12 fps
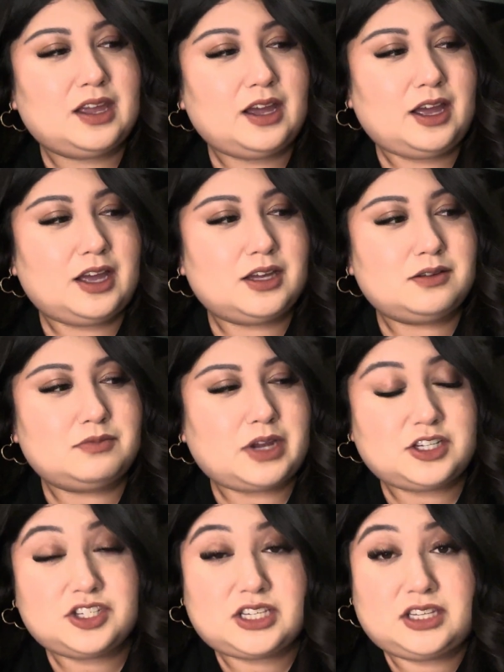I
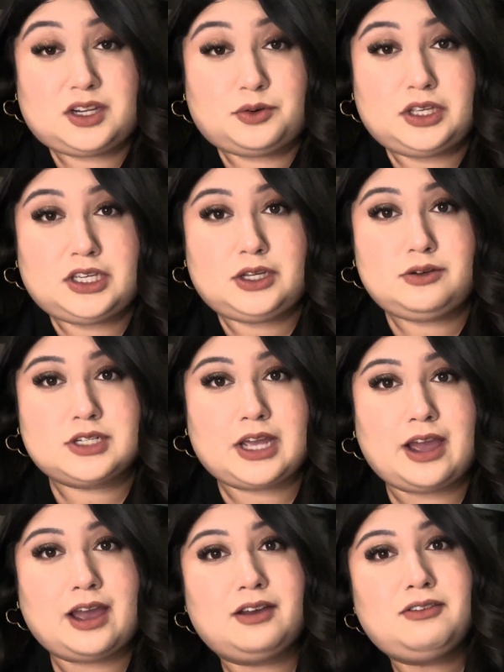just think they're really cute to
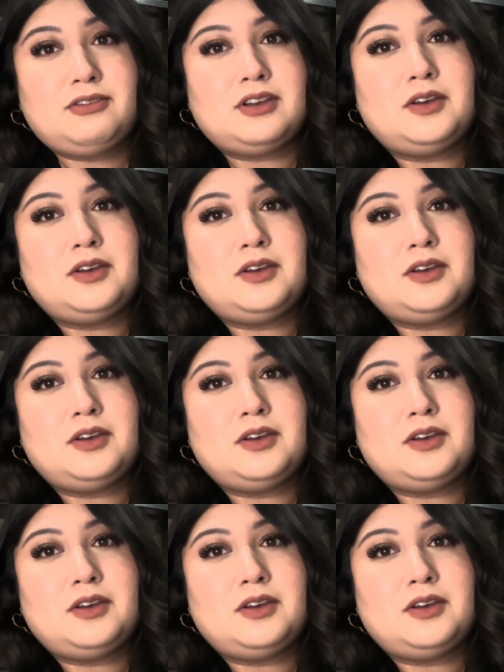have.